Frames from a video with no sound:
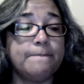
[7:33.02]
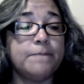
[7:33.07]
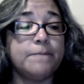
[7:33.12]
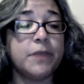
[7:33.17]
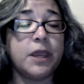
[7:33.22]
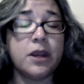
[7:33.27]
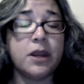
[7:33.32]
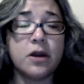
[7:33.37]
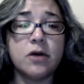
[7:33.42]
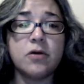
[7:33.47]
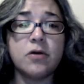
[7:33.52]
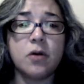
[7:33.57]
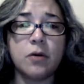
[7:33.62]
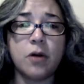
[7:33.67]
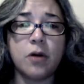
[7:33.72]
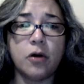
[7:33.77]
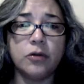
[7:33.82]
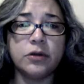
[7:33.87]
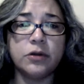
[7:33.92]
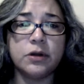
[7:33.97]

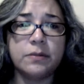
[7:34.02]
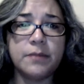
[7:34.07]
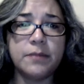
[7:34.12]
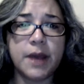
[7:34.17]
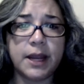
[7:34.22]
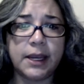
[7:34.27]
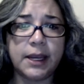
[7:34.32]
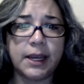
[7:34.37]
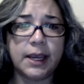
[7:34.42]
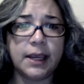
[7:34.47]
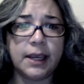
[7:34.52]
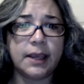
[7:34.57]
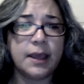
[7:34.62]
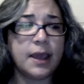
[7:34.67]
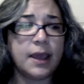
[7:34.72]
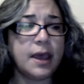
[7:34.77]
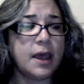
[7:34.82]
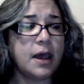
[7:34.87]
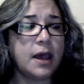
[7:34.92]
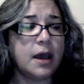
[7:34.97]
older money.
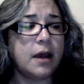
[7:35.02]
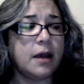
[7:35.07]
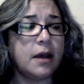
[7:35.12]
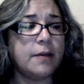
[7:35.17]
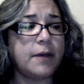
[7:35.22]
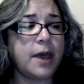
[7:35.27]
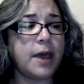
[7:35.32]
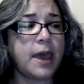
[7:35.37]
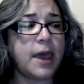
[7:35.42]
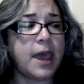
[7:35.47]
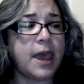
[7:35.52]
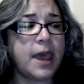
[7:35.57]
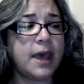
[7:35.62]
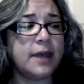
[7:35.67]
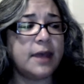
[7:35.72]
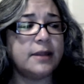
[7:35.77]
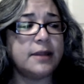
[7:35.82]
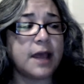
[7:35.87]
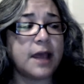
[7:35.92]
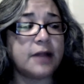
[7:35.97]

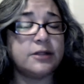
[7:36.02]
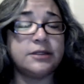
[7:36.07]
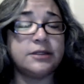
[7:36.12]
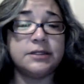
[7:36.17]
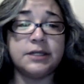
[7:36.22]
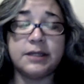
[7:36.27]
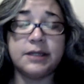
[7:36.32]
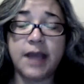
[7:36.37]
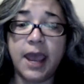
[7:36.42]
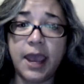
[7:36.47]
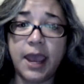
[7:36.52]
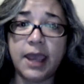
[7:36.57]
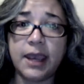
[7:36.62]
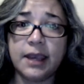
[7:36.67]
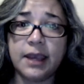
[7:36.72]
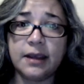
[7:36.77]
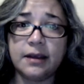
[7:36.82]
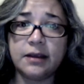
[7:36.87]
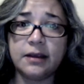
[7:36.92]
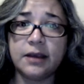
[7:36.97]
And that
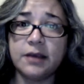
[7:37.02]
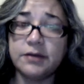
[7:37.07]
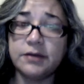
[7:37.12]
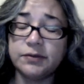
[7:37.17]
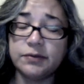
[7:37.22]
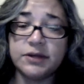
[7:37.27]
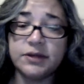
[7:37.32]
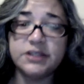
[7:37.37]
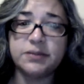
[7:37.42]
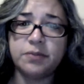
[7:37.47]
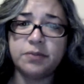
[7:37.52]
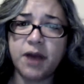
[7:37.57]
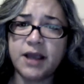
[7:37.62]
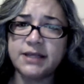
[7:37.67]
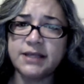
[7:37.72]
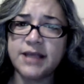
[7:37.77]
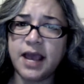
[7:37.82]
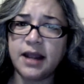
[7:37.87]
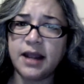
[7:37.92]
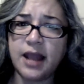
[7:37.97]
today he was really
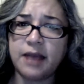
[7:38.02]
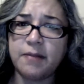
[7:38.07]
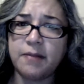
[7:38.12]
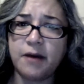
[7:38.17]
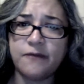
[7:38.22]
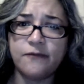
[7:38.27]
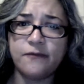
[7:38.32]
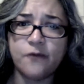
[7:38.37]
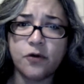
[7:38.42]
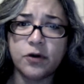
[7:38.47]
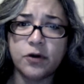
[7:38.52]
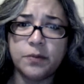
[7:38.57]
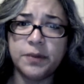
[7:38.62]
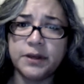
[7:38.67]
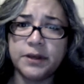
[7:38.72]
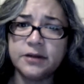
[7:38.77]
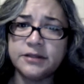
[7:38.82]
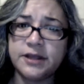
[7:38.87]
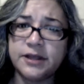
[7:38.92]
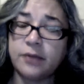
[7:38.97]
surprised. He had like about 4
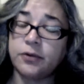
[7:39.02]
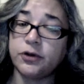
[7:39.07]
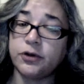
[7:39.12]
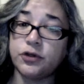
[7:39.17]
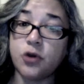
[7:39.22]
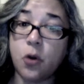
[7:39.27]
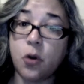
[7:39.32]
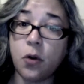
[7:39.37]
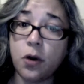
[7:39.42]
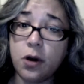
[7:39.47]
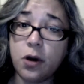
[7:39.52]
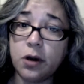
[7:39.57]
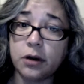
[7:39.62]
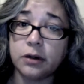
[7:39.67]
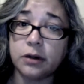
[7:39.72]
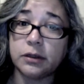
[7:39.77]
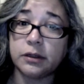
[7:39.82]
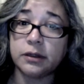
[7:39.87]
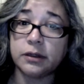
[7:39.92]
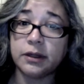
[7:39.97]
bills that were
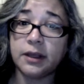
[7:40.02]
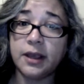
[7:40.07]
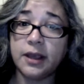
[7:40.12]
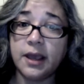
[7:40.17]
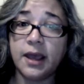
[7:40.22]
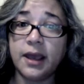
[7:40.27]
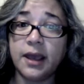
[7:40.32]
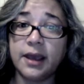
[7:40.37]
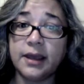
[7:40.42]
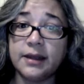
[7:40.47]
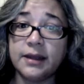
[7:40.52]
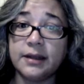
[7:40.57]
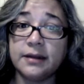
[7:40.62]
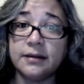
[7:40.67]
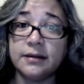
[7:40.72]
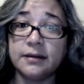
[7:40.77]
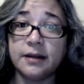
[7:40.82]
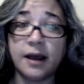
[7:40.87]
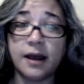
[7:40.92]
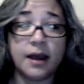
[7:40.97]
torn.
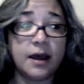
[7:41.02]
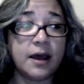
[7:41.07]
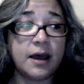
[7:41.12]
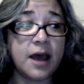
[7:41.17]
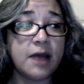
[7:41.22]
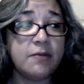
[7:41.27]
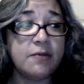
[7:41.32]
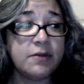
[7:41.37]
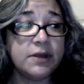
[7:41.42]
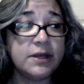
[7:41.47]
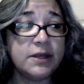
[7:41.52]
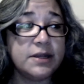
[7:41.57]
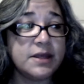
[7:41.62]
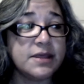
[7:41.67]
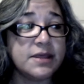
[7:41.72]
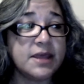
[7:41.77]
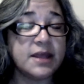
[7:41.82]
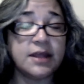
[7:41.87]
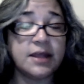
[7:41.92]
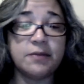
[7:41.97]
And I really
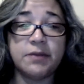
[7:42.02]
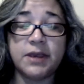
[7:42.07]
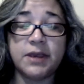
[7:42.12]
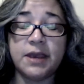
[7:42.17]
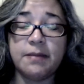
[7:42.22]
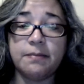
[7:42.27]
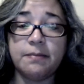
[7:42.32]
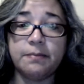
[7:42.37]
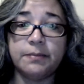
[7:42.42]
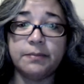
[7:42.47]
didn't think they would keep